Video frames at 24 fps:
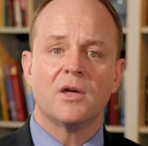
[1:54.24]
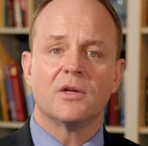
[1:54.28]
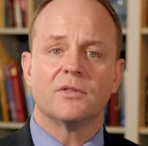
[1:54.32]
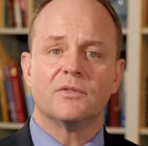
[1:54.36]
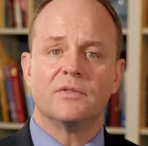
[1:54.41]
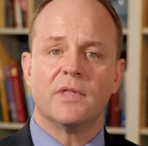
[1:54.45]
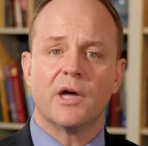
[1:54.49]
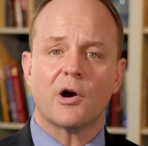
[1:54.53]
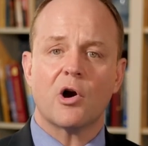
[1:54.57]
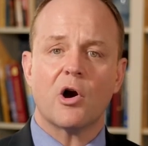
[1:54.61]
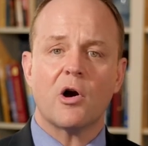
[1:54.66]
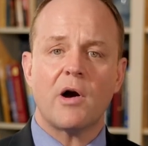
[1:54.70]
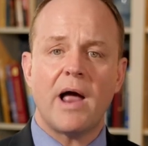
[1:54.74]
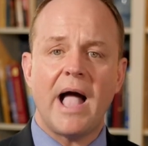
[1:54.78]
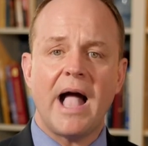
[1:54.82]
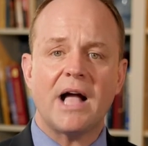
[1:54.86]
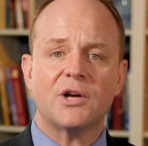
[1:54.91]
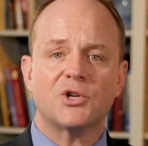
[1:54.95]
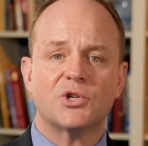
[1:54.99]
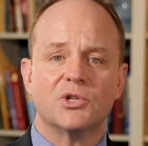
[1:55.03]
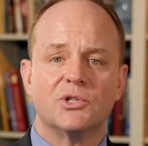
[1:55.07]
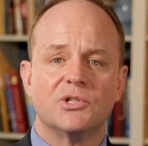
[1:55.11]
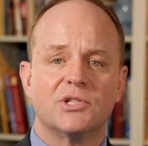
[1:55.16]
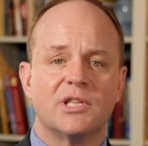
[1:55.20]
There are
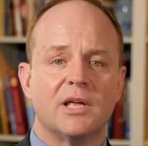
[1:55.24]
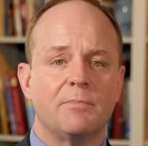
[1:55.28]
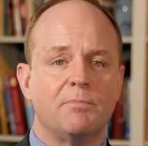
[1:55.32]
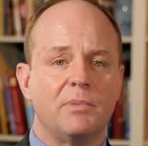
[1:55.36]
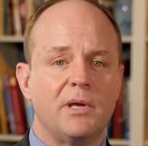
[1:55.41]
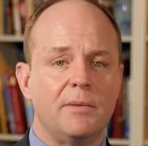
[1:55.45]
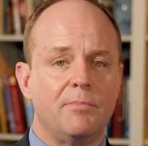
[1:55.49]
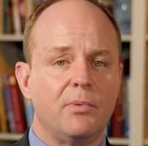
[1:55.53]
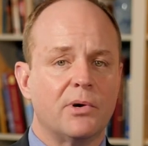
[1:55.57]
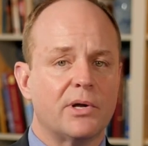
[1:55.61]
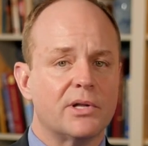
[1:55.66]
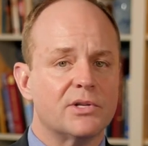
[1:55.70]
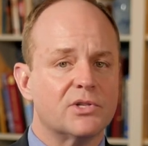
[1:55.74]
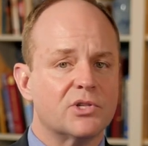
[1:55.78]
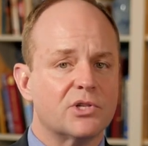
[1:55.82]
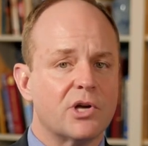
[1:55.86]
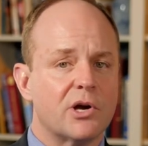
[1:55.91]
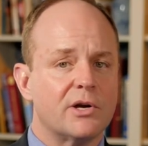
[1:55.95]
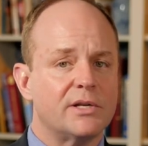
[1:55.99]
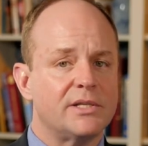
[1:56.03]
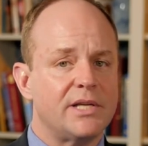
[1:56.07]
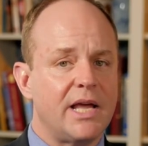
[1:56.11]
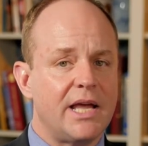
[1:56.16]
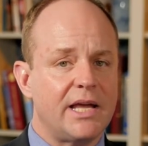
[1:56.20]
actions that people can
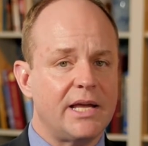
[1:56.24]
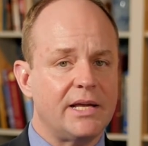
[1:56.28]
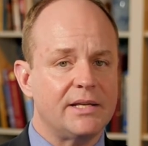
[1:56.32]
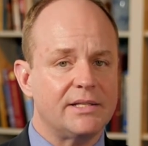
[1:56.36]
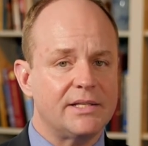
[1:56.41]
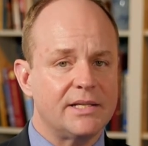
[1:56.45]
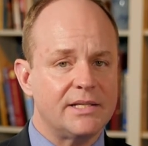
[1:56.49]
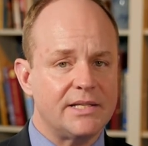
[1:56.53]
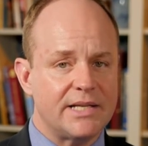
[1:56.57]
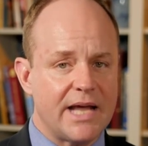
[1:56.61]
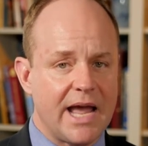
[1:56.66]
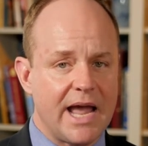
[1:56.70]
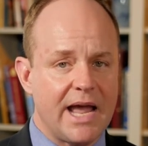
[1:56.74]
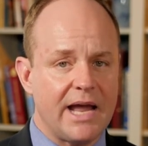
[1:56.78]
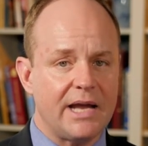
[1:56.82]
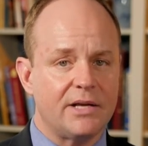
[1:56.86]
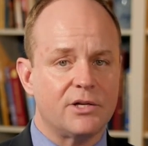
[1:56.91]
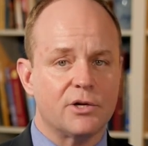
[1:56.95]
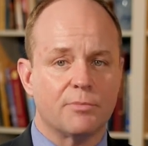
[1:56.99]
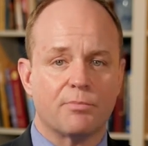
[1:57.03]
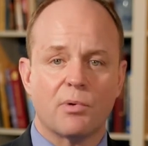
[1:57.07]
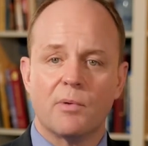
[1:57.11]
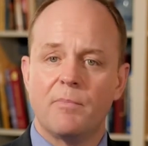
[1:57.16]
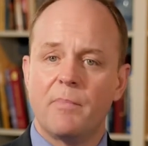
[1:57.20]
start taking today
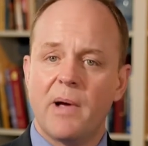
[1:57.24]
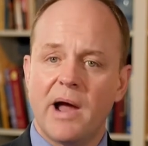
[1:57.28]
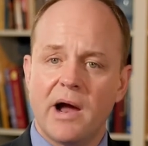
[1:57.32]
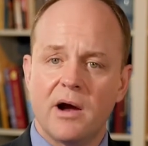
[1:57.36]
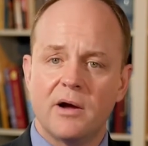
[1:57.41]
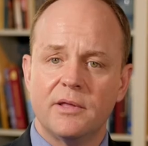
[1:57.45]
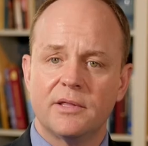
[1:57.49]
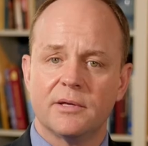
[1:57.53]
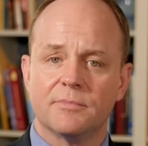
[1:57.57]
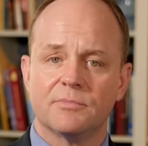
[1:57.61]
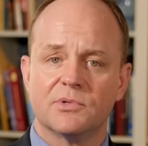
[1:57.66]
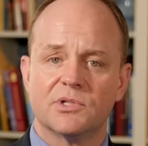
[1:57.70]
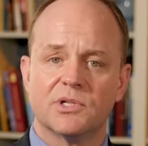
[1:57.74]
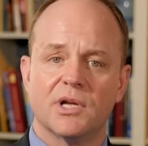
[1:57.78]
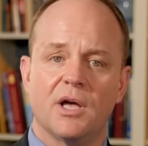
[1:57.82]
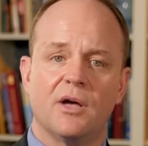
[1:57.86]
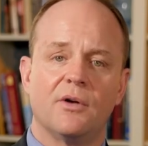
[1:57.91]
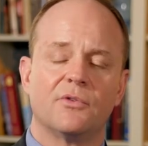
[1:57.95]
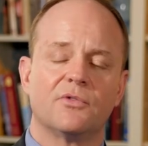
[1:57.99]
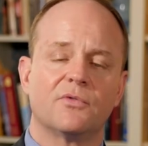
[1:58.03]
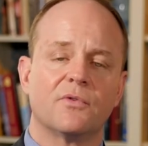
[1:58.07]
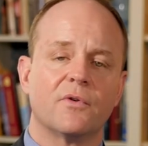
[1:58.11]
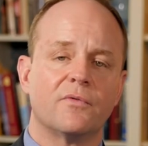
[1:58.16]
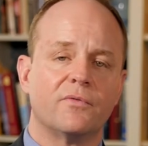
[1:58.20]
to prepare
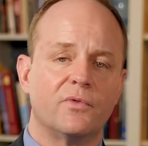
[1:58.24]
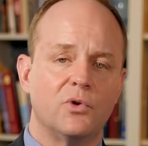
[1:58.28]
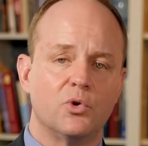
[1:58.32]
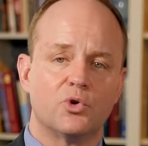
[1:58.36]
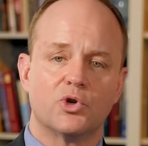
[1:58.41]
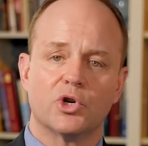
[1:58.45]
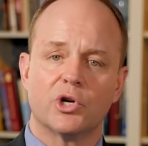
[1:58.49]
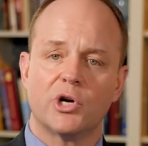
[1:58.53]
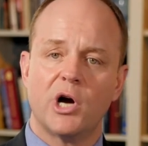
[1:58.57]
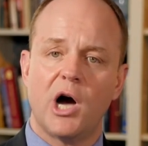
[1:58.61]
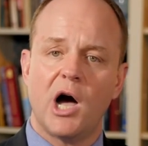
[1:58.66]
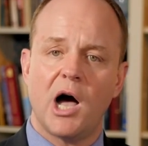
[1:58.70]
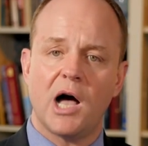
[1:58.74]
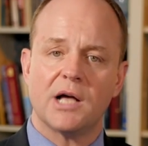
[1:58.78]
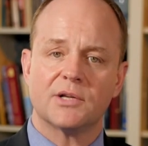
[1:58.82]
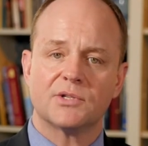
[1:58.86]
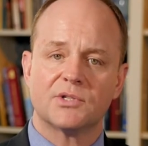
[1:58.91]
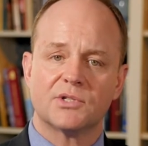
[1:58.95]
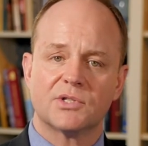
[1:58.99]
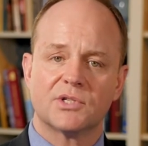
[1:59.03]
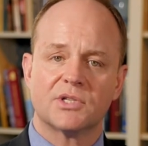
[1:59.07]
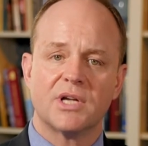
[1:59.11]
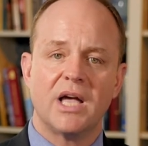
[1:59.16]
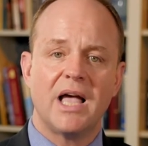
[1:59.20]
themselves for future
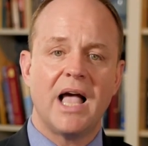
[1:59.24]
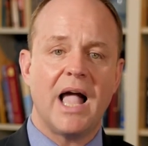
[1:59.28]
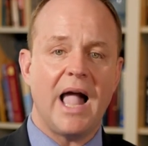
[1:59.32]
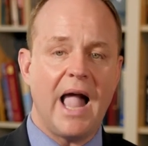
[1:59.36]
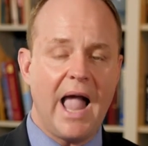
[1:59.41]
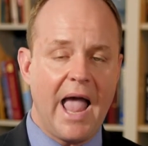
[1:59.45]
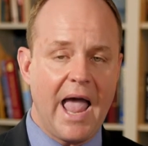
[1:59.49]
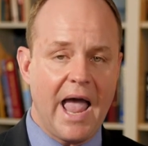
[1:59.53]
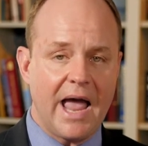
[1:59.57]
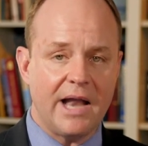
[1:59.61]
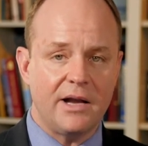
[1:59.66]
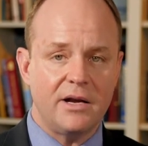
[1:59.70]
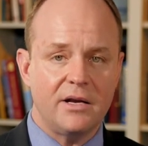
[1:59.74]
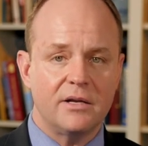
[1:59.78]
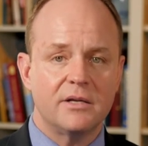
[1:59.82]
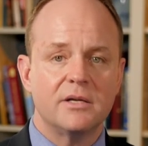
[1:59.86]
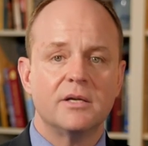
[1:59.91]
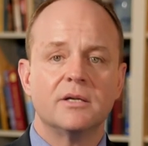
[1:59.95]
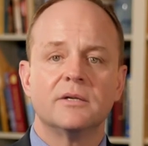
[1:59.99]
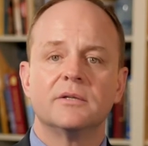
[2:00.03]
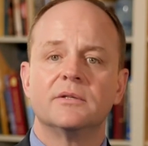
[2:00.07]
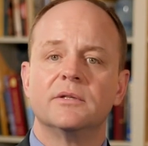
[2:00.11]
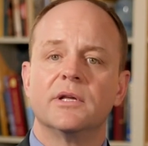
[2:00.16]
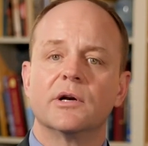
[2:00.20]
costs, and
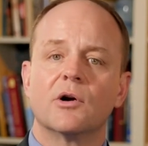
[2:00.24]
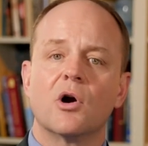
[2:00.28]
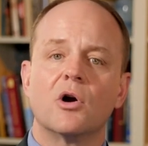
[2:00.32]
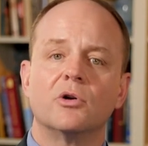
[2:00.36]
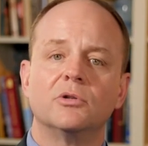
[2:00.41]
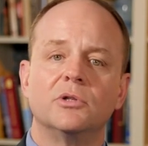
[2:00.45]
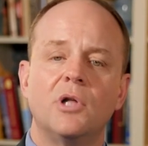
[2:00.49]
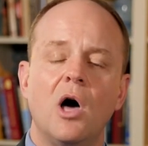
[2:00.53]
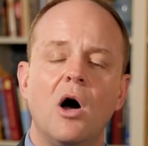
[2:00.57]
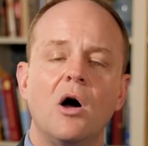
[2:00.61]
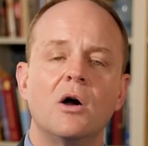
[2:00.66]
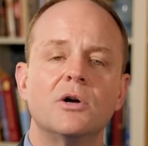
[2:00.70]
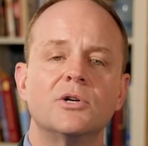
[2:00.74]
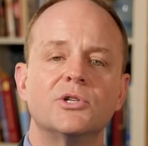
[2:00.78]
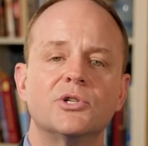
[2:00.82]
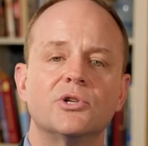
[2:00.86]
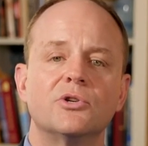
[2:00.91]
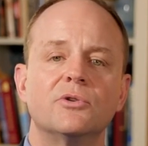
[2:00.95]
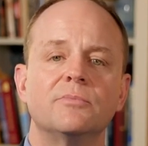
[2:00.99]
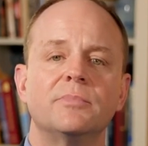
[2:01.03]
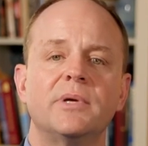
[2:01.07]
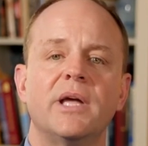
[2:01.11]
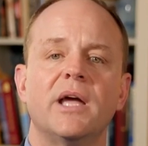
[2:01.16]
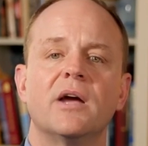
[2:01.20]
there are
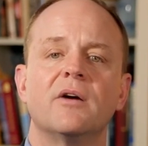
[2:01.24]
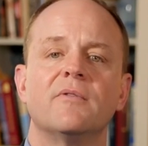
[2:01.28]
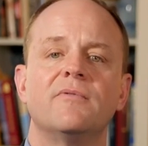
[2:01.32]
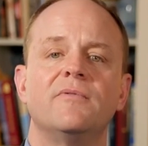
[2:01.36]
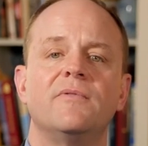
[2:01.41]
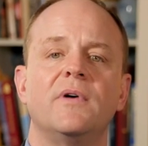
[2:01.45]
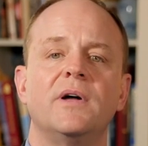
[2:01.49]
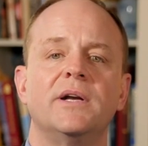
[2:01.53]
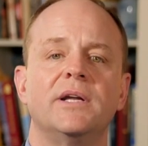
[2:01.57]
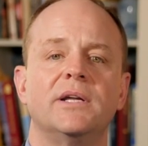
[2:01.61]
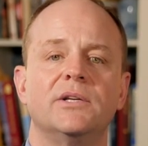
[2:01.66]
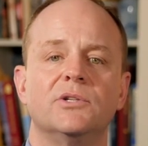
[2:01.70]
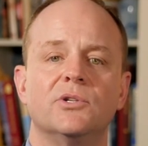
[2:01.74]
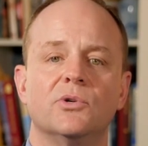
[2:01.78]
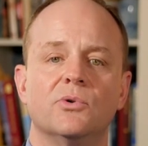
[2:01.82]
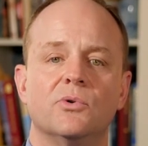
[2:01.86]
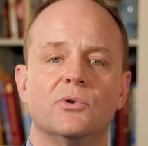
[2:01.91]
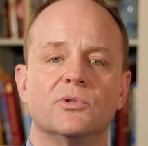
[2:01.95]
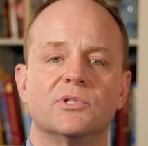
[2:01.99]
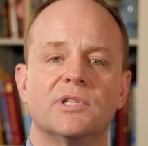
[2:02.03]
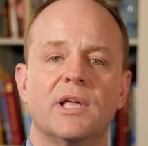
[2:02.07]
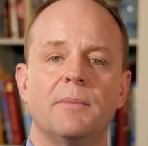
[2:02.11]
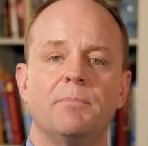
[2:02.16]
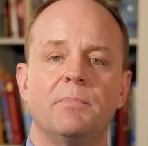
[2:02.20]
long-term care funding
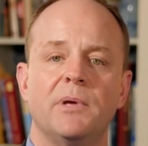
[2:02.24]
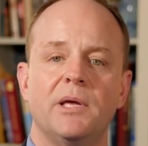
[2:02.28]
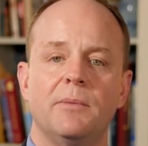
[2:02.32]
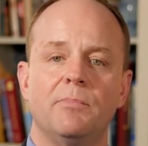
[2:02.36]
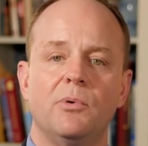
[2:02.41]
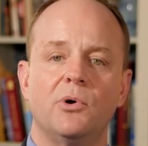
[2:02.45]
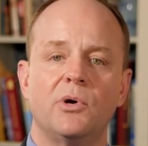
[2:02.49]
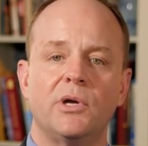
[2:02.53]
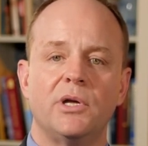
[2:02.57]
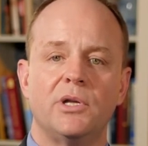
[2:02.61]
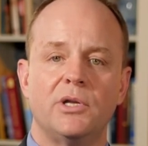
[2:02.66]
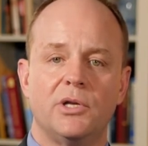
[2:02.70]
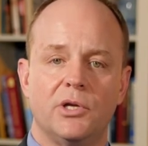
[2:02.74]
tools that people can